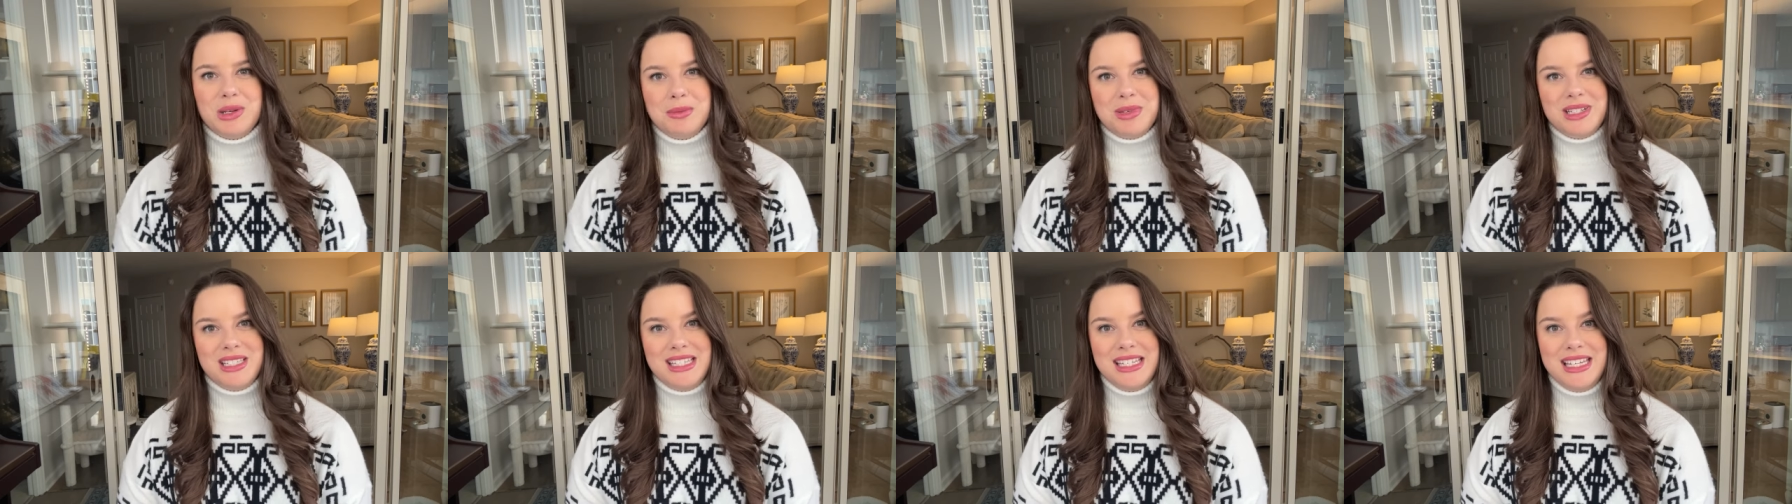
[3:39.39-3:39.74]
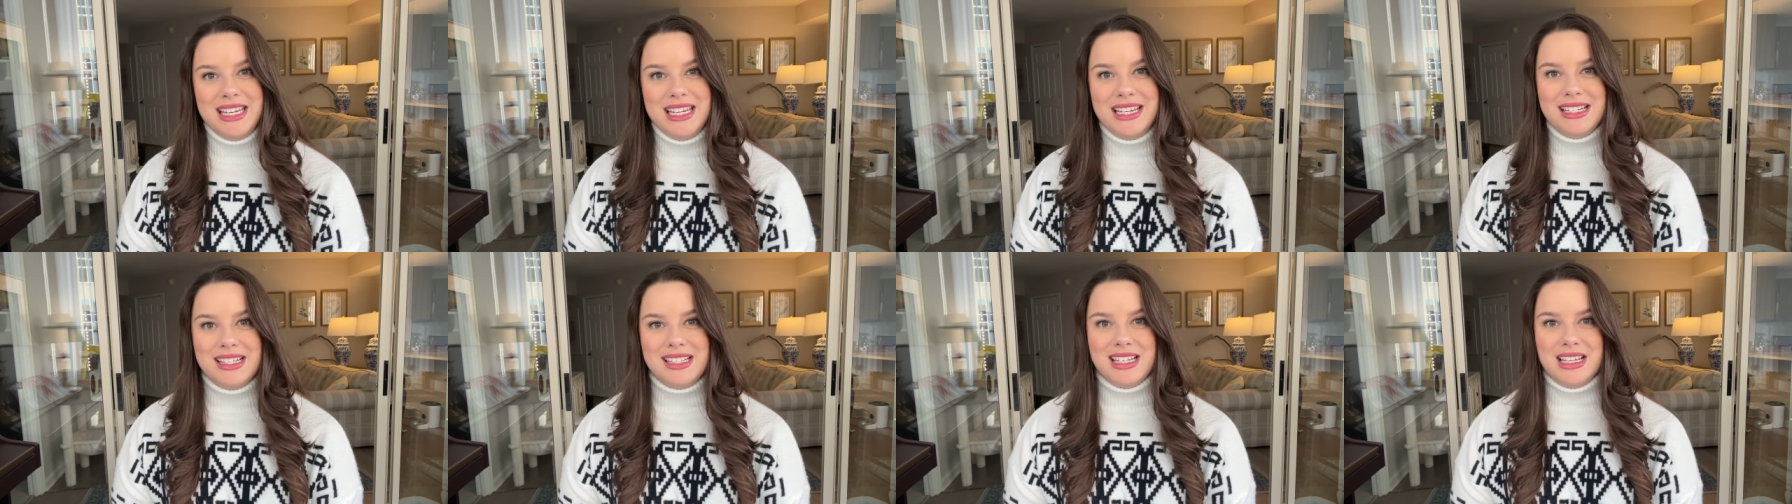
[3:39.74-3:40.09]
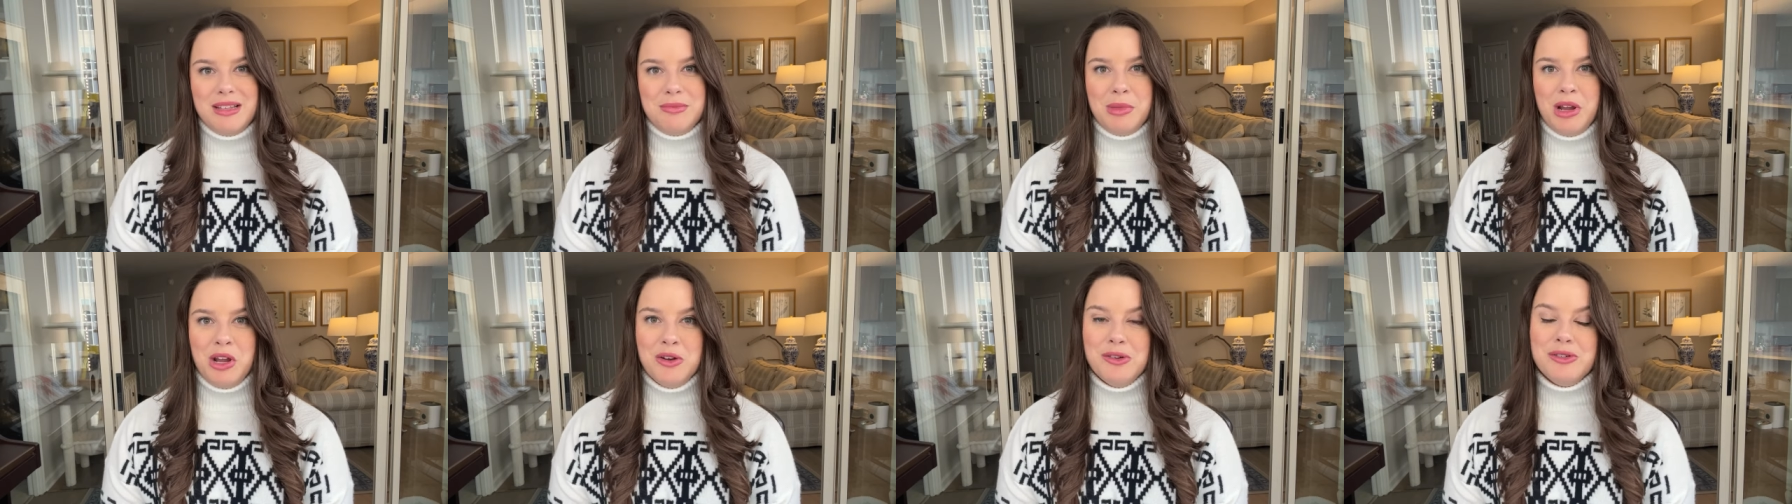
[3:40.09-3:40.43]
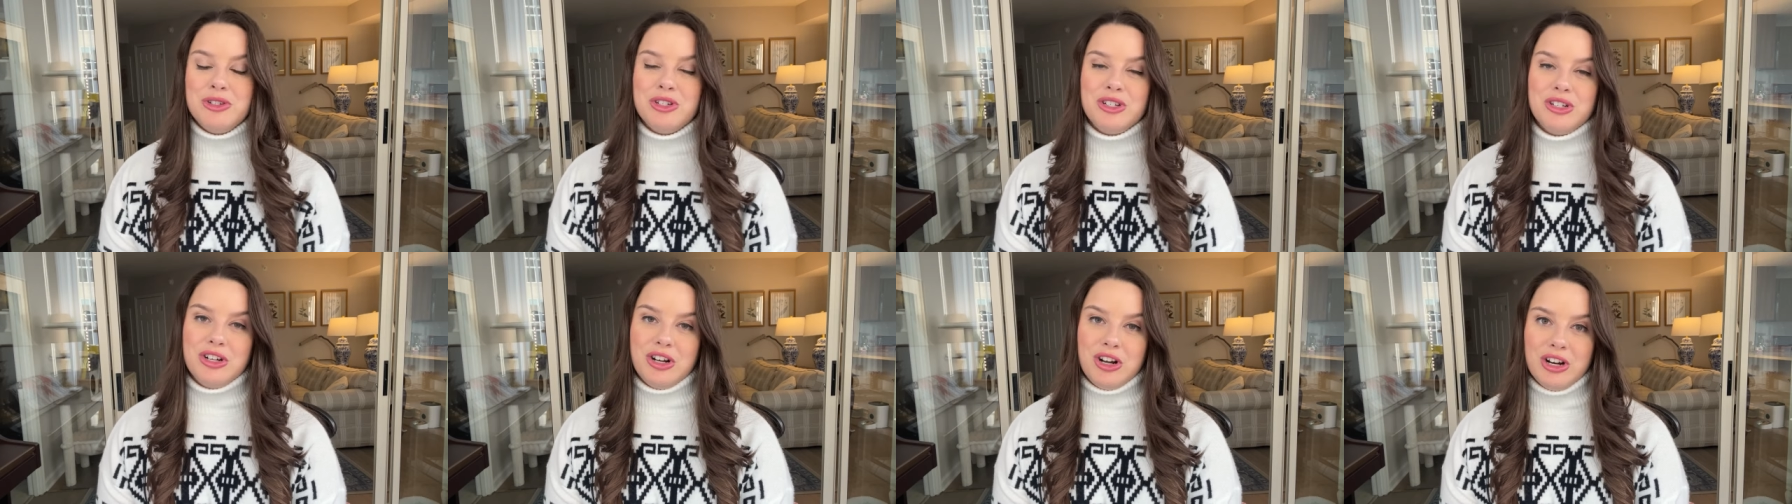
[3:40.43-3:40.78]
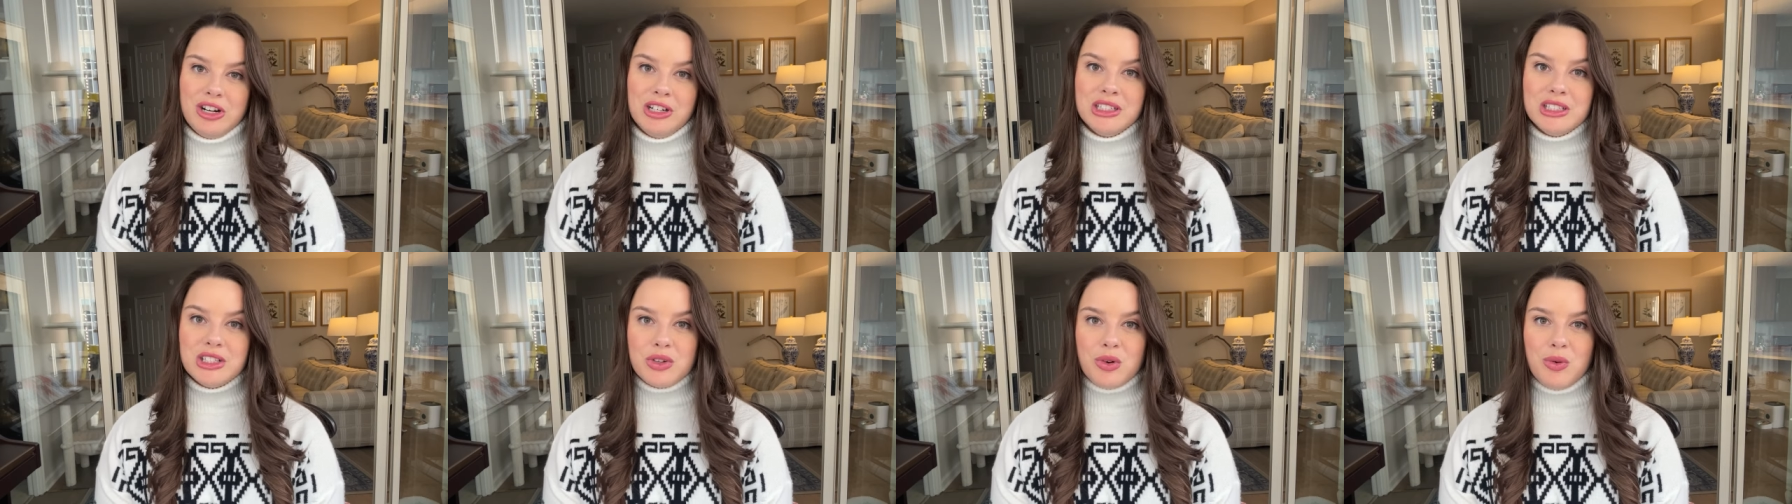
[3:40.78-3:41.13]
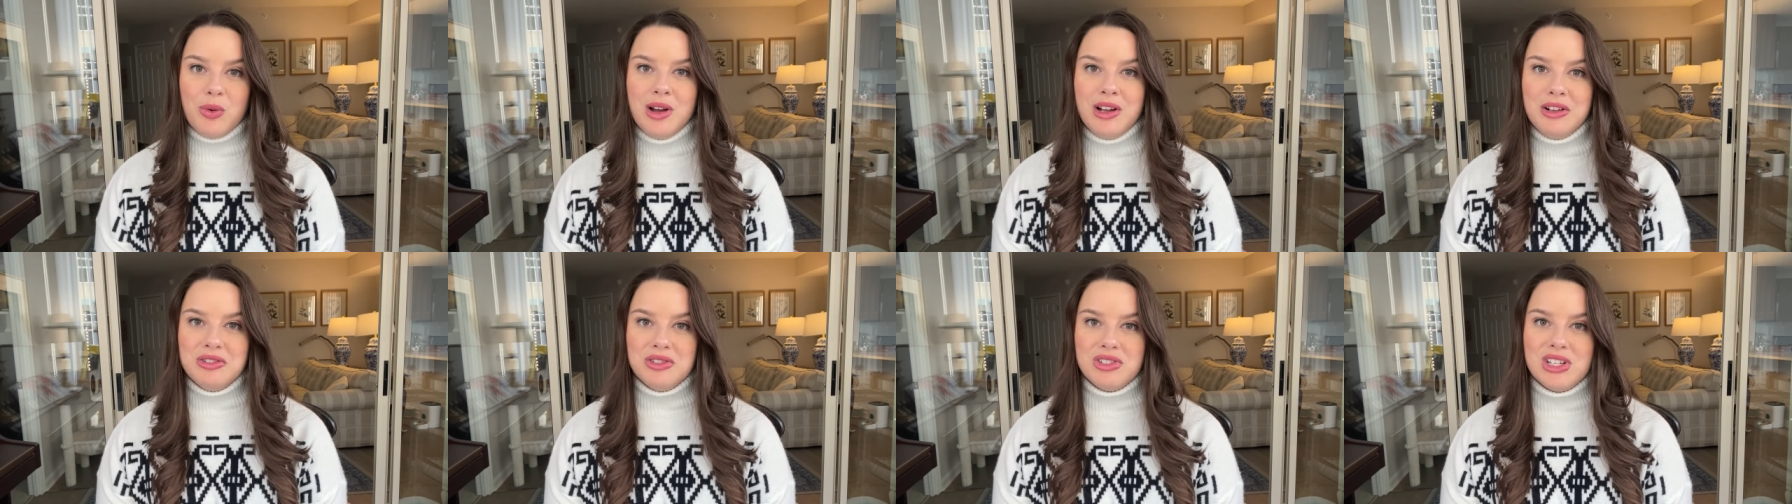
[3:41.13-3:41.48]
batiks in my Ocean Currents
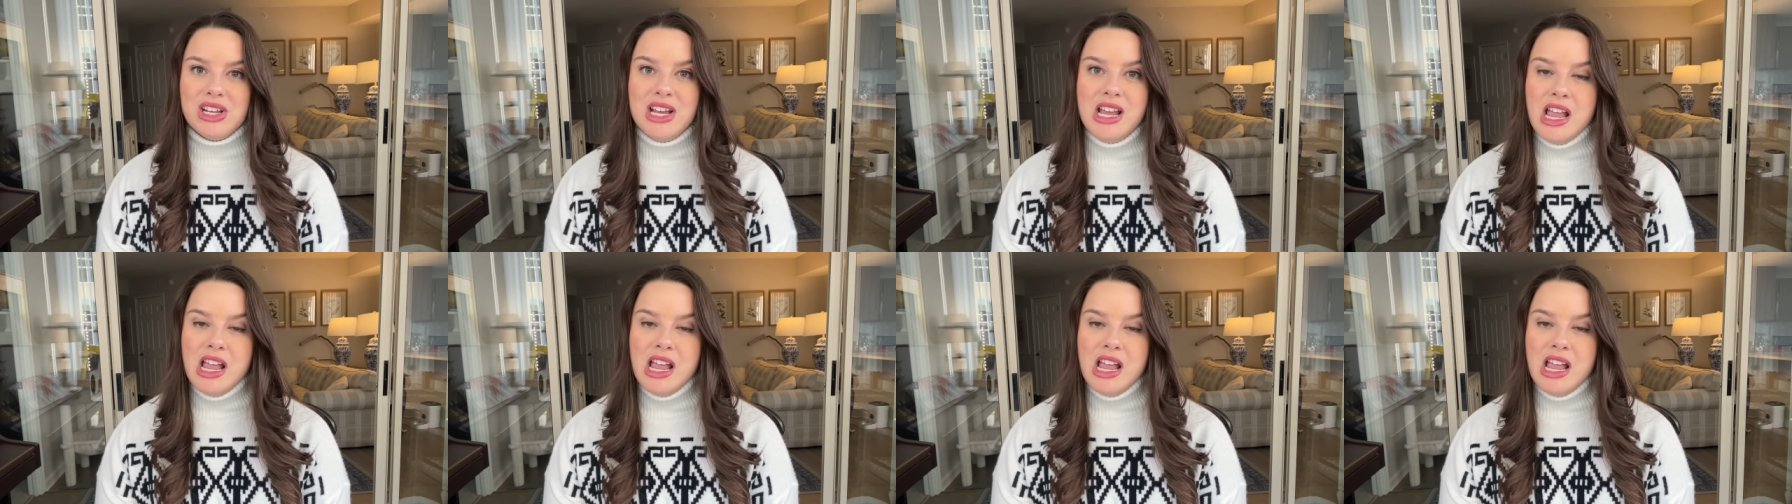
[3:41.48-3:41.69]
quilt.